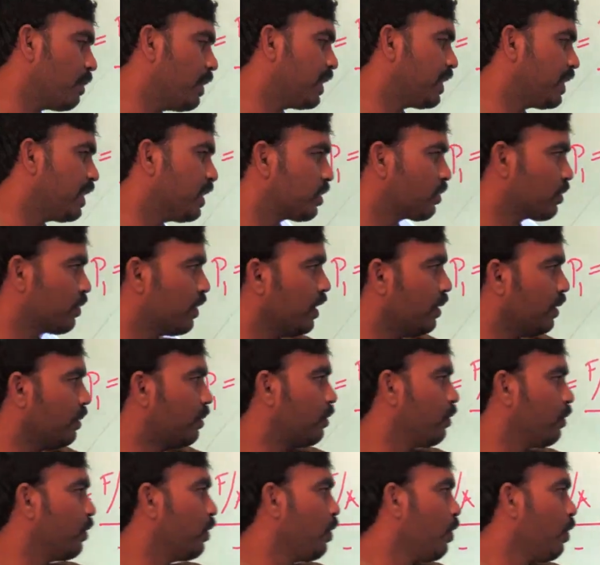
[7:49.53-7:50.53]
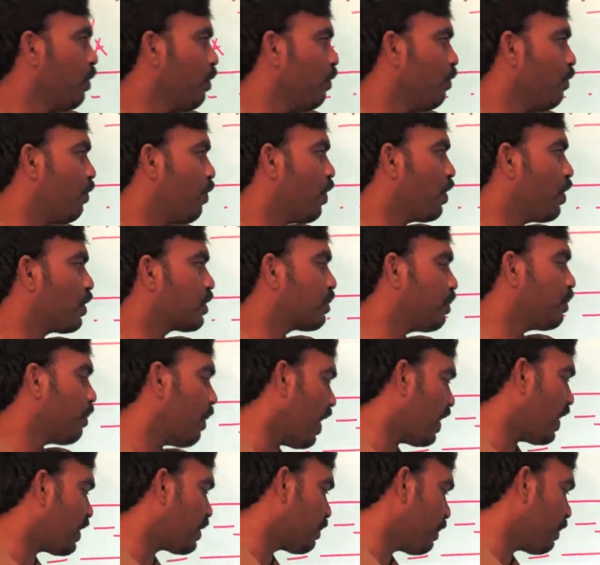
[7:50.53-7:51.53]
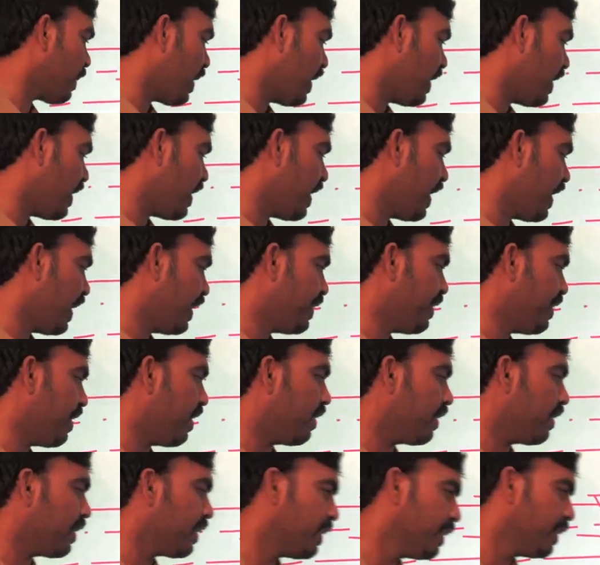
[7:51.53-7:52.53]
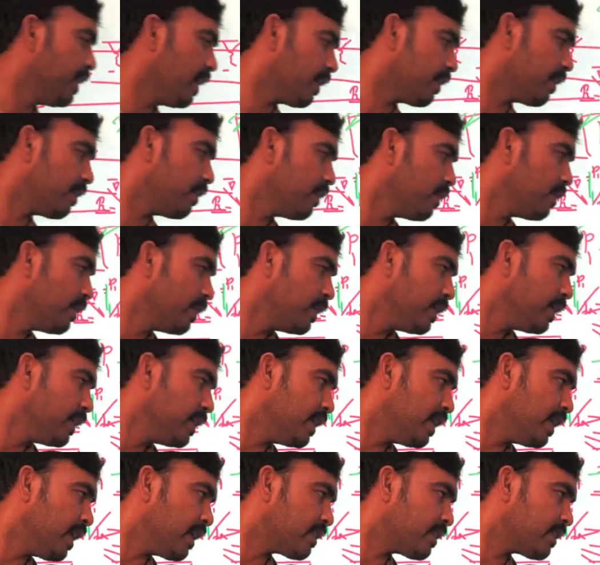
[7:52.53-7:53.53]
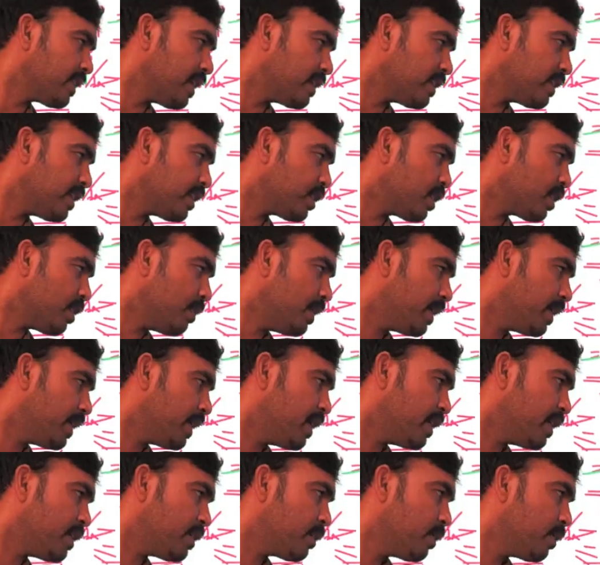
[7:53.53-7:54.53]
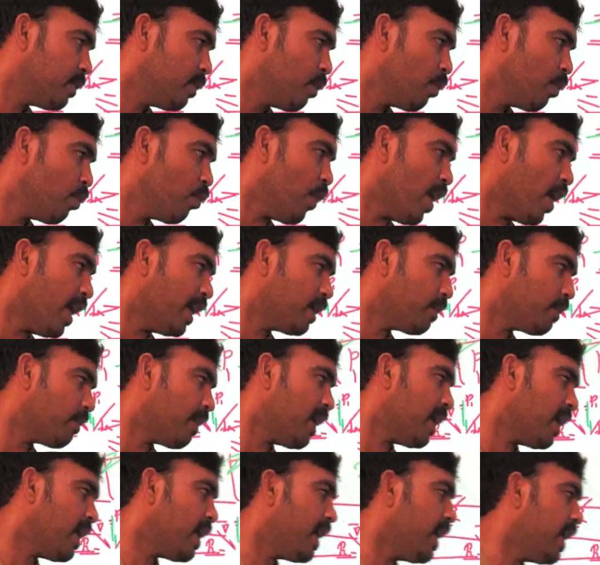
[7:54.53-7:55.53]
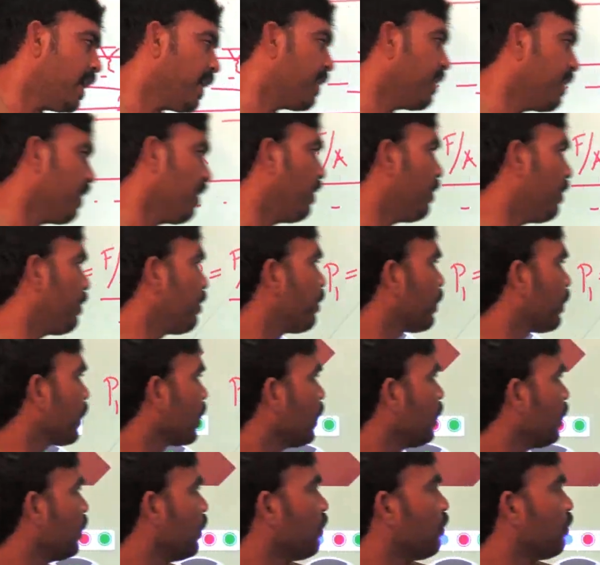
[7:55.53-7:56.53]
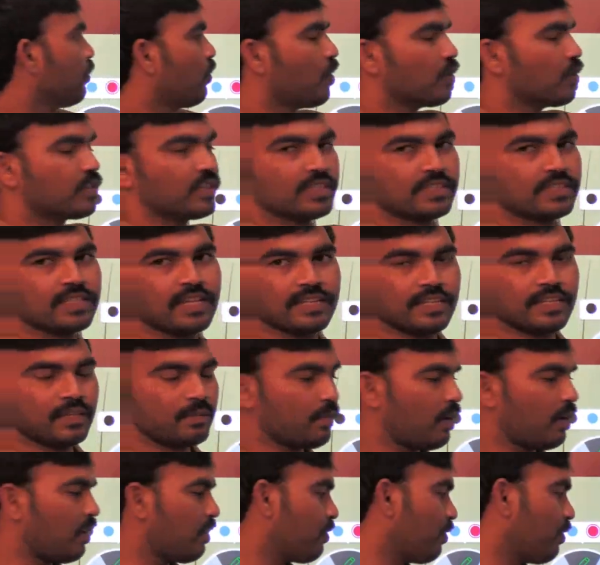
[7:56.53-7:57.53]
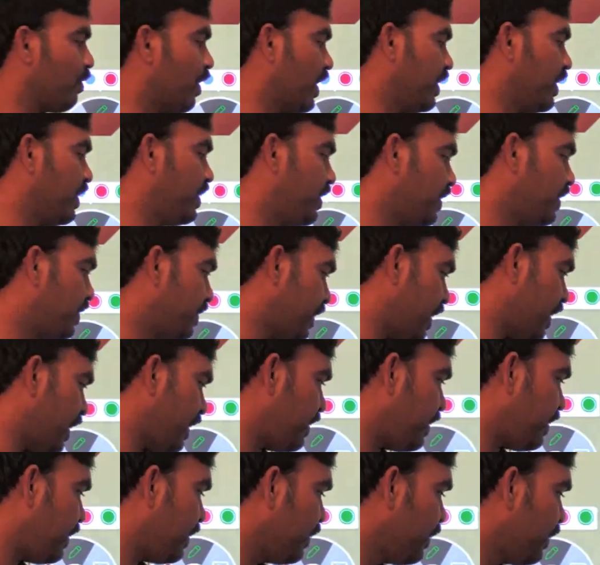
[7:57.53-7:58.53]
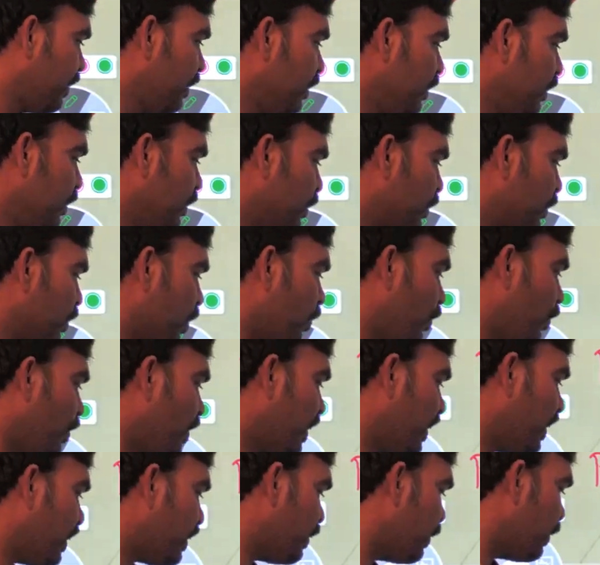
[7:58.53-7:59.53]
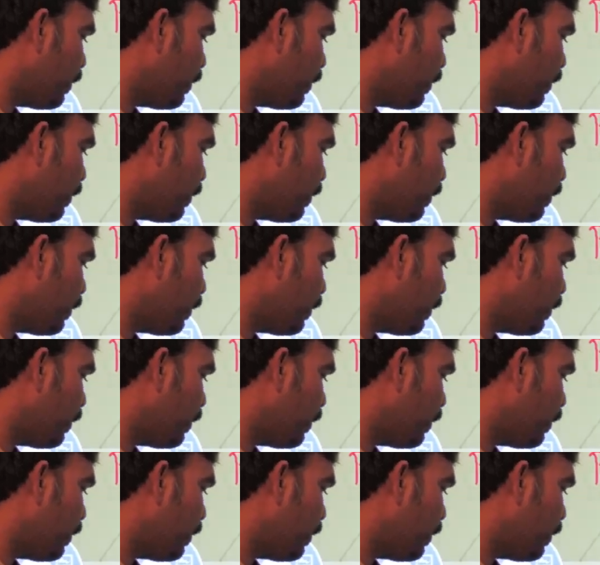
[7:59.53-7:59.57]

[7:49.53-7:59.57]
per meter square, force mass by area. Here in SI system it is weight by area. Force is nothing but weight, right? So which